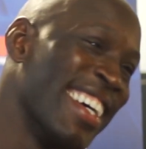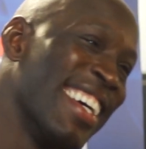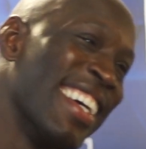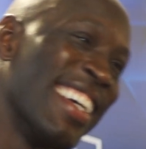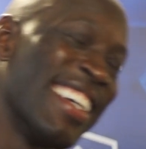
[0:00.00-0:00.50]

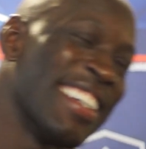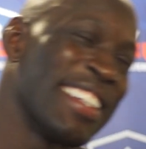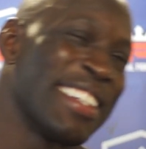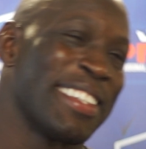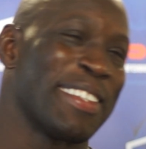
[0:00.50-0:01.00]
thanks
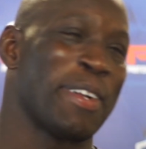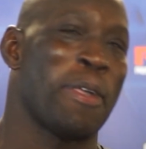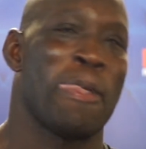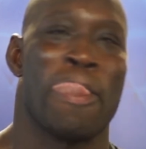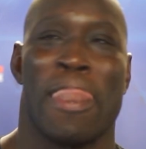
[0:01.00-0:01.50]
yeah
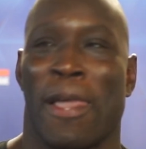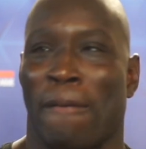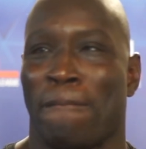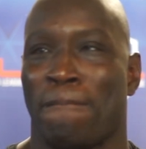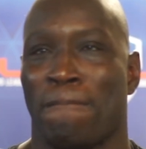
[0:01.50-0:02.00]

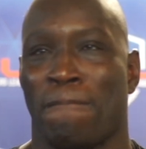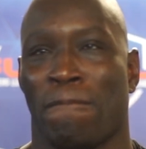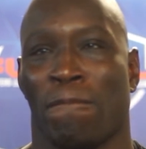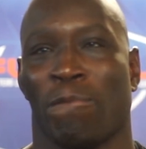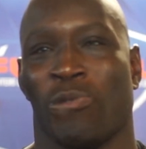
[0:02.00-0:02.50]
cool
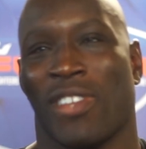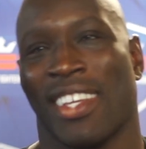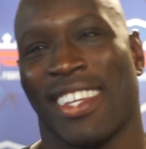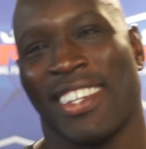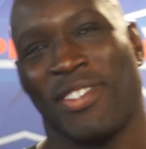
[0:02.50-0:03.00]
awesome.
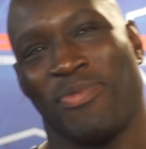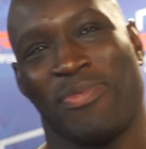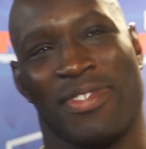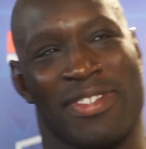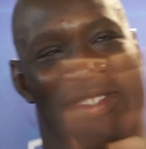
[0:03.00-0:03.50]
thank you
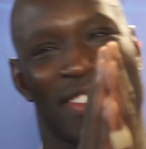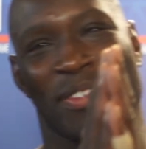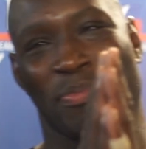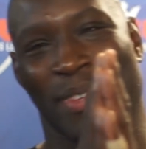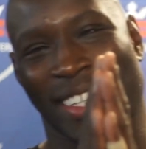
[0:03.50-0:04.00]
sir
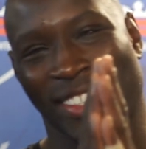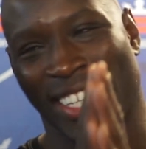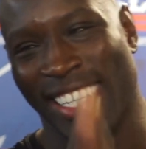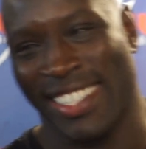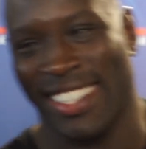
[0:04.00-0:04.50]
bless you
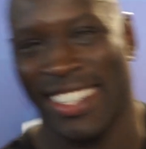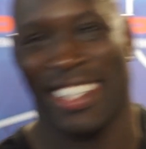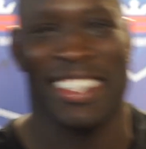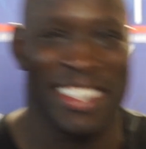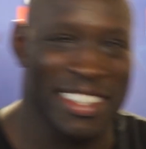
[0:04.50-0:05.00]
guys
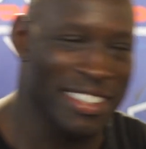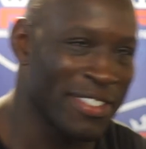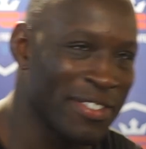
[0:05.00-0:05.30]
look forward to